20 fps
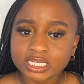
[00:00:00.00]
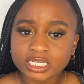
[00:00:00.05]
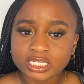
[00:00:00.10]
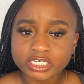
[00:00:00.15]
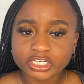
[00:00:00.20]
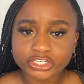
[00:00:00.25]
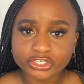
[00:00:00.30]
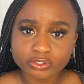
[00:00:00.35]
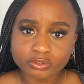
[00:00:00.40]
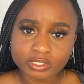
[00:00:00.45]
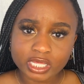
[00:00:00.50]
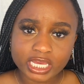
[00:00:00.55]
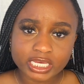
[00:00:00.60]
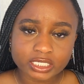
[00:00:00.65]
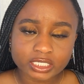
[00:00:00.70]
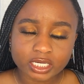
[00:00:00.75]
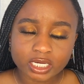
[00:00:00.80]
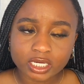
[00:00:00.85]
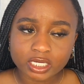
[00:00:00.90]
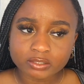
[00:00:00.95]
Do you
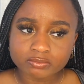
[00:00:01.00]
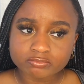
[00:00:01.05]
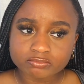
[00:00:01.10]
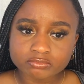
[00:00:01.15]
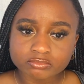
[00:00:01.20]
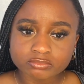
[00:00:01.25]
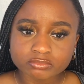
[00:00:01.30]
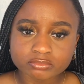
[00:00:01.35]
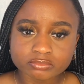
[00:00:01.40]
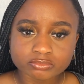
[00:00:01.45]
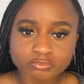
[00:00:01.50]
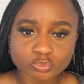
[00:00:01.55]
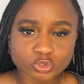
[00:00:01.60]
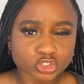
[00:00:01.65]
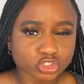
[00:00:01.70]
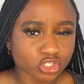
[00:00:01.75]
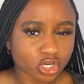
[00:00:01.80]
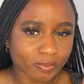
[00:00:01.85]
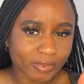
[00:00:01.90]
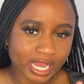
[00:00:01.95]
like them? Would
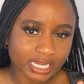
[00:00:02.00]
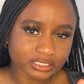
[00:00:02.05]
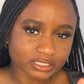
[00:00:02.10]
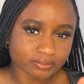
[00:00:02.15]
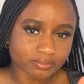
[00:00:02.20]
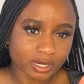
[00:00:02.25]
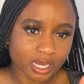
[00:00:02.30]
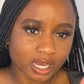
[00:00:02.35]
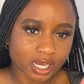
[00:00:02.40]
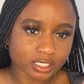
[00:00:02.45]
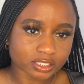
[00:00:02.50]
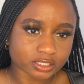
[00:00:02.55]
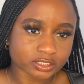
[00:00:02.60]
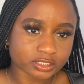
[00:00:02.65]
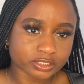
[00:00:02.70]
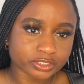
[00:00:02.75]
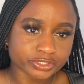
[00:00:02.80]
you go back to box?